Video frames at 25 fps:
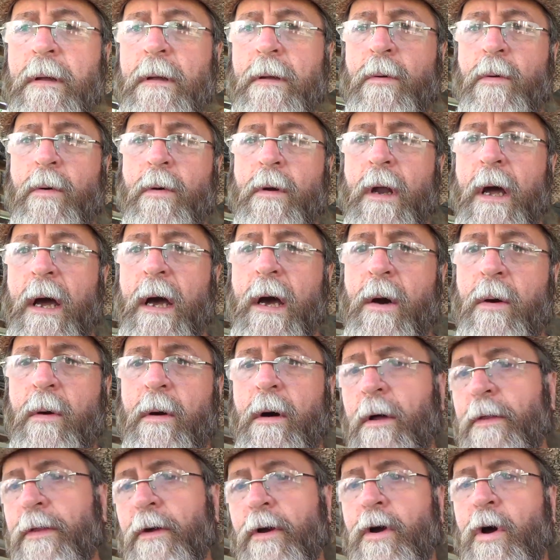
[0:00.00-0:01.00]
on how
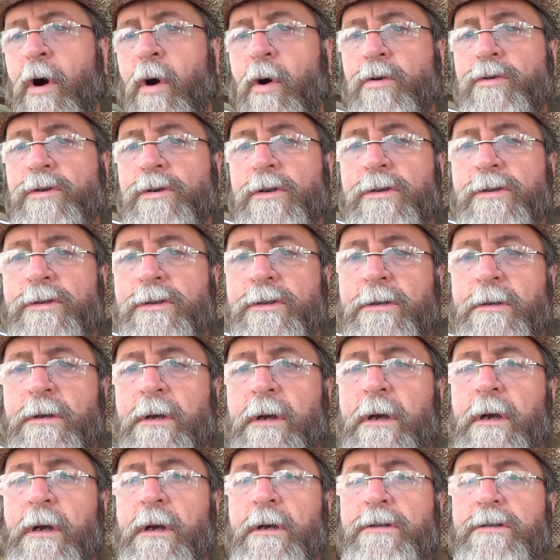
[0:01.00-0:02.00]
other cultures
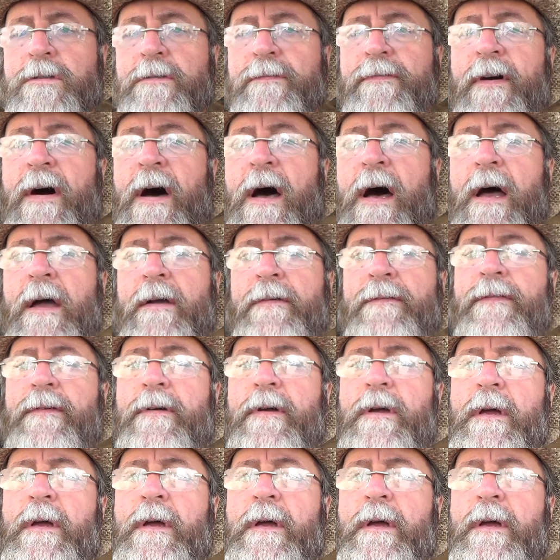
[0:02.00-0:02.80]
survive,